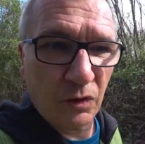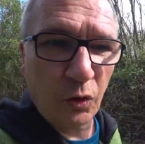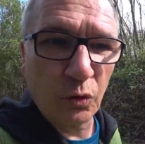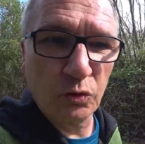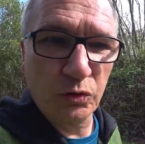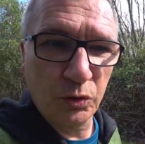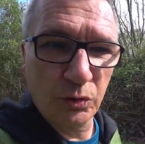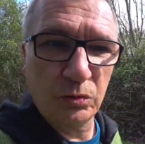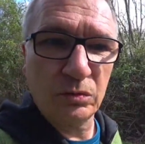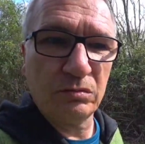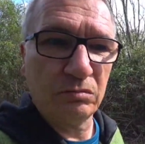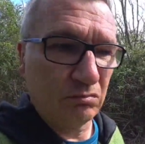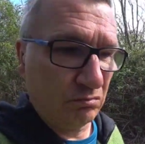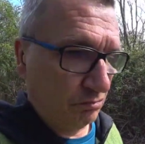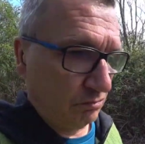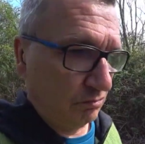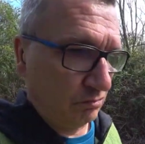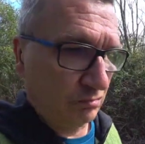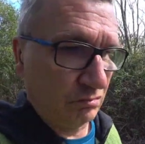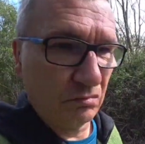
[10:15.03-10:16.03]
O2,
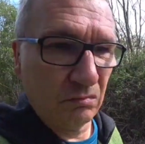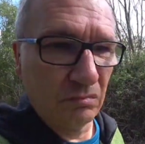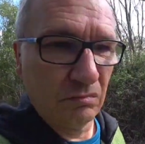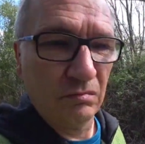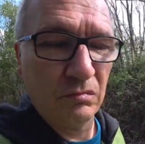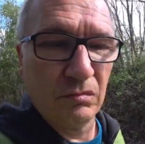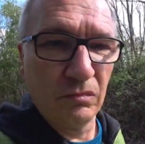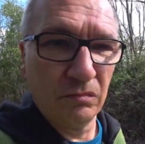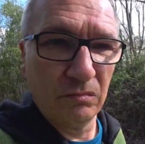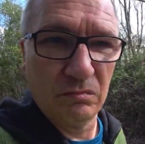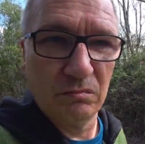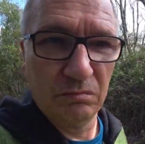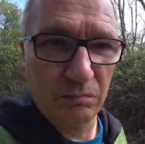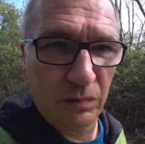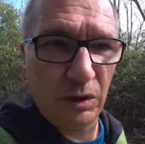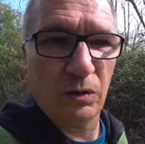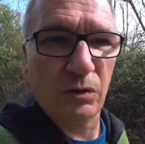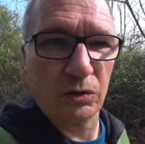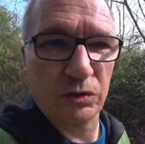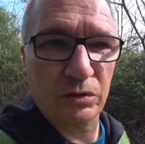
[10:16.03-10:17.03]

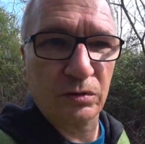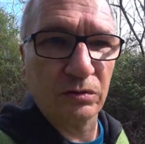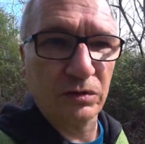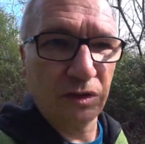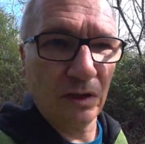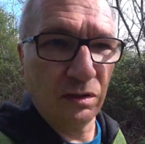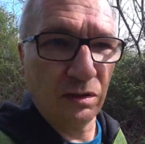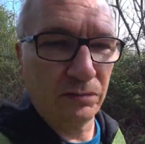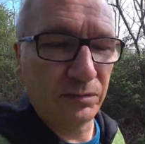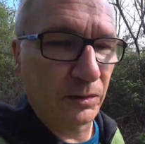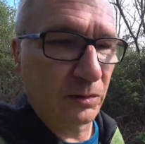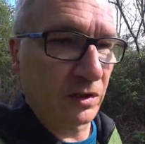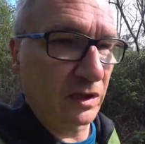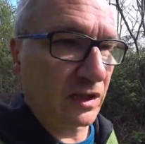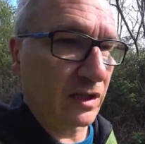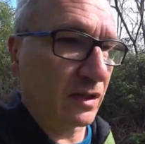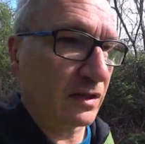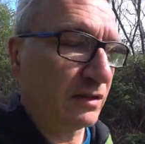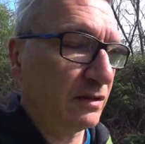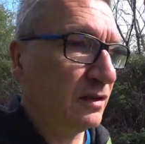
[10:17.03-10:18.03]
belongs to
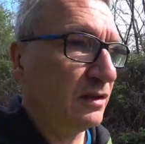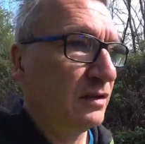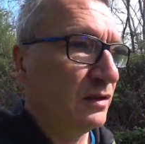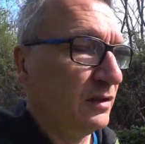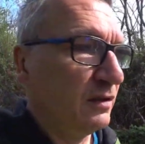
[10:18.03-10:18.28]
Telefonica.